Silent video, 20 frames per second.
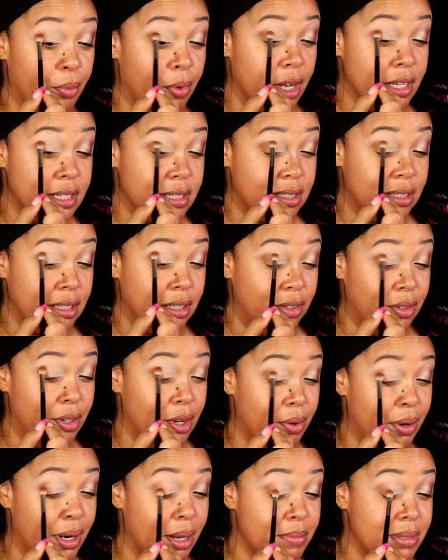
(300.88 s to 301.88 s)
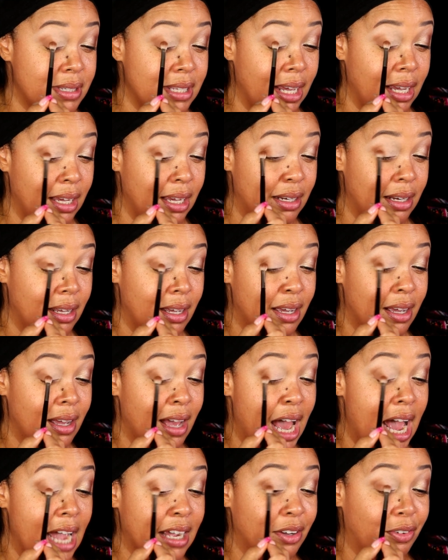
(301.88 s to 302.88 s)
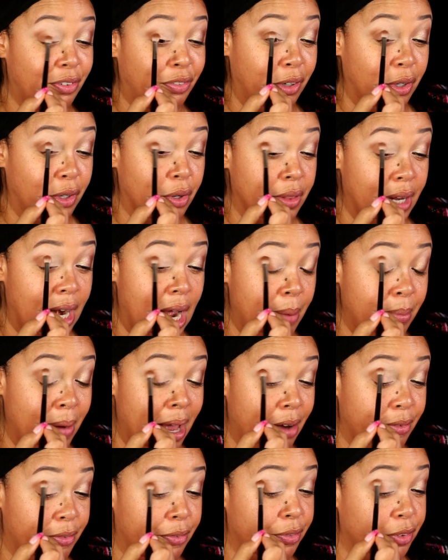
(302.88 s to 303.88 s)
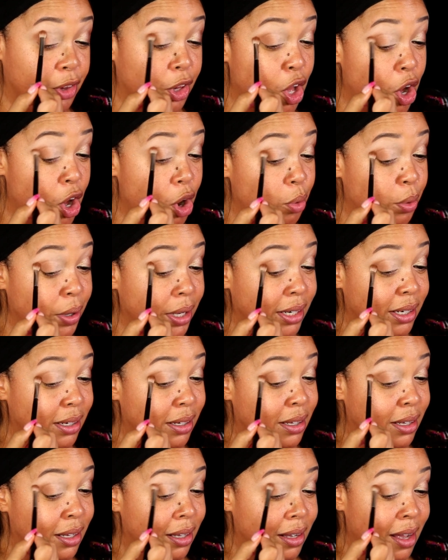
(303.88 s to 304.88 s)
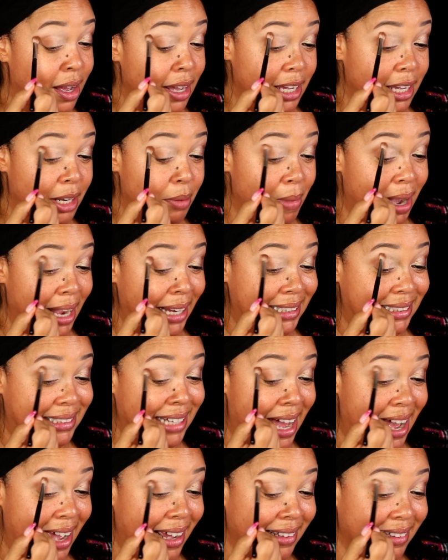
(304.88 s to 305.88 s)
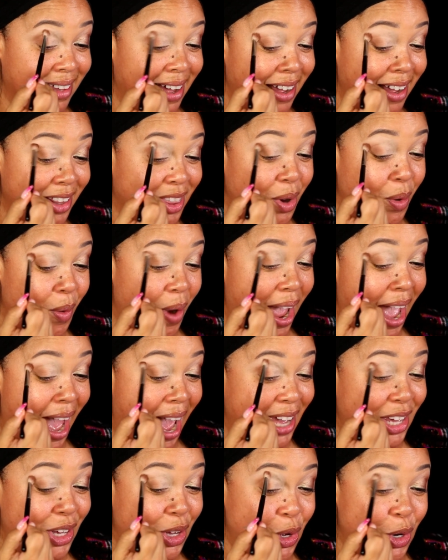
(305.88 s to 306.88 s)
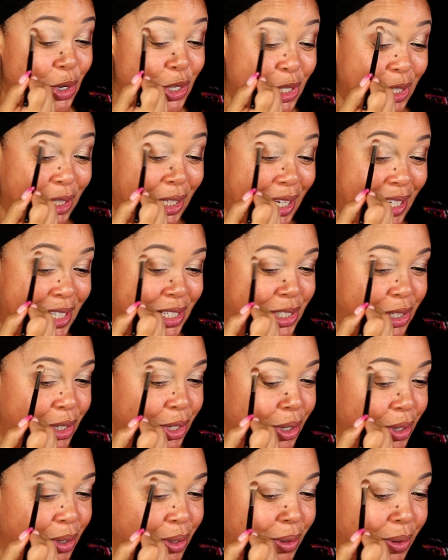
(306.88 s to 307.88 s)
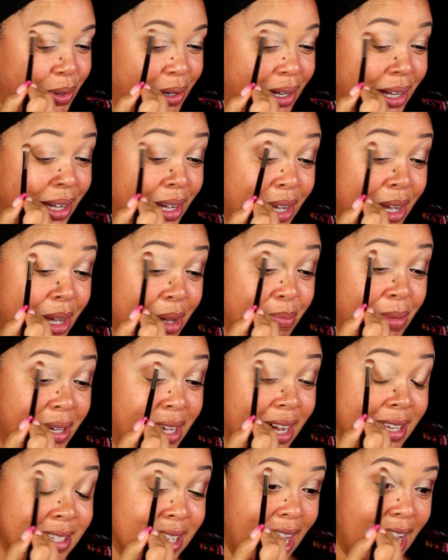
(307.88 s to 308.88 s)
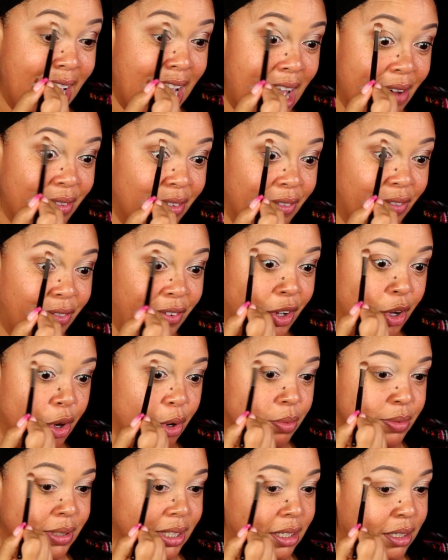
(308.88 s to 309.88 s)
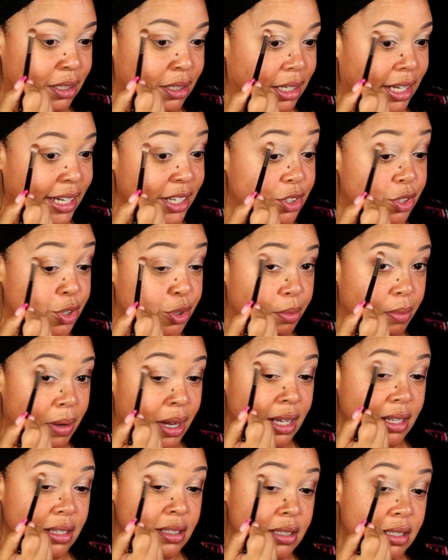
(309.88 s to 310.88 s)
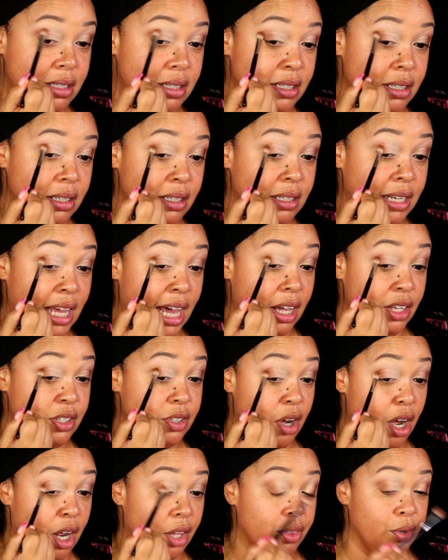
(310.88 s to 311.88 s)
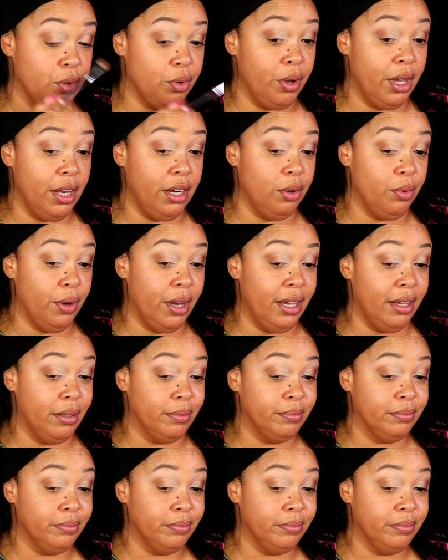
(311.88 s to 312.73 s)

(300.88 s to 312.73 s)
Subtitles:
rusty. You know what I'm saying? I could feel that I'm not flowing in my dialogue the way I usually do because I haven't filmed in like 2 months. Not a talk through anyway.